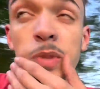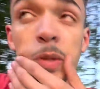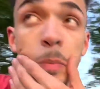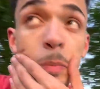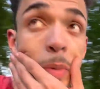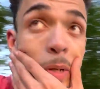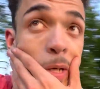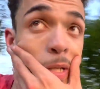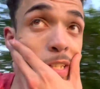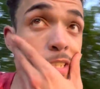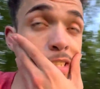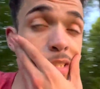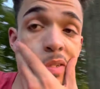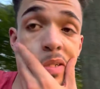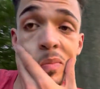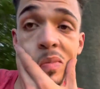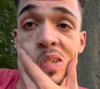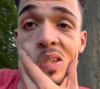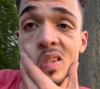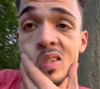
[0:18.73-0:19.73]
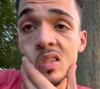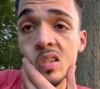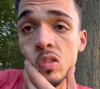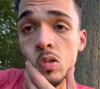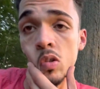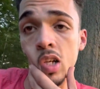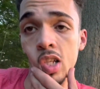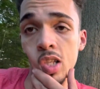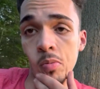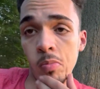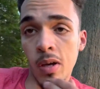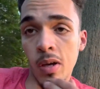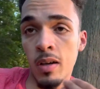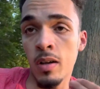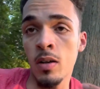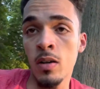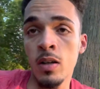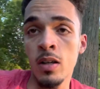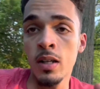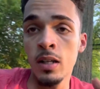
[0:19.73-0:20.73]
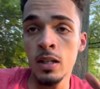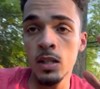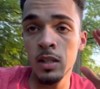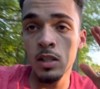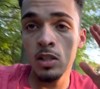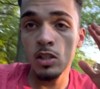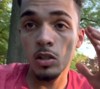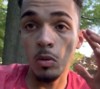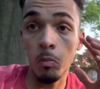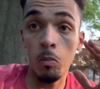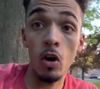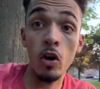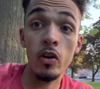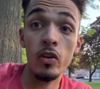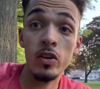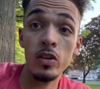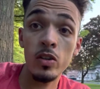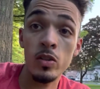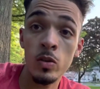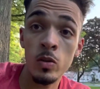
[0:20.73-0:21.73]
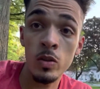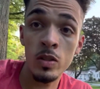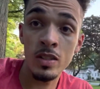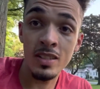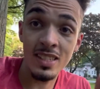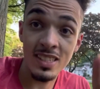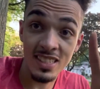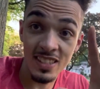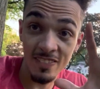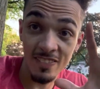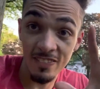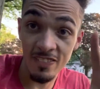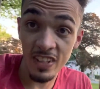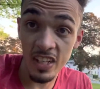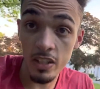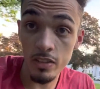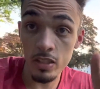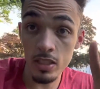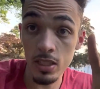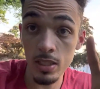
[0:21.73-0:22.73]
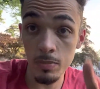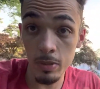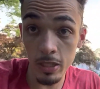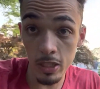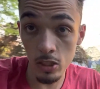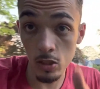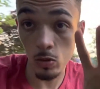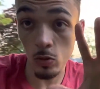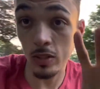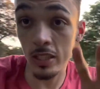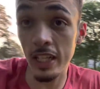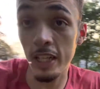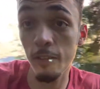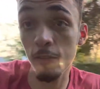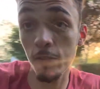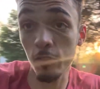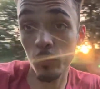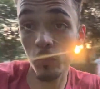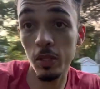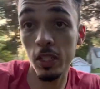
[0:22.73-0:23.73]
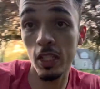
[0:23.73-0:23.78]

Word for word: But that's not what I'm here to talk to you guys about. Tomorrow is a very special day for me.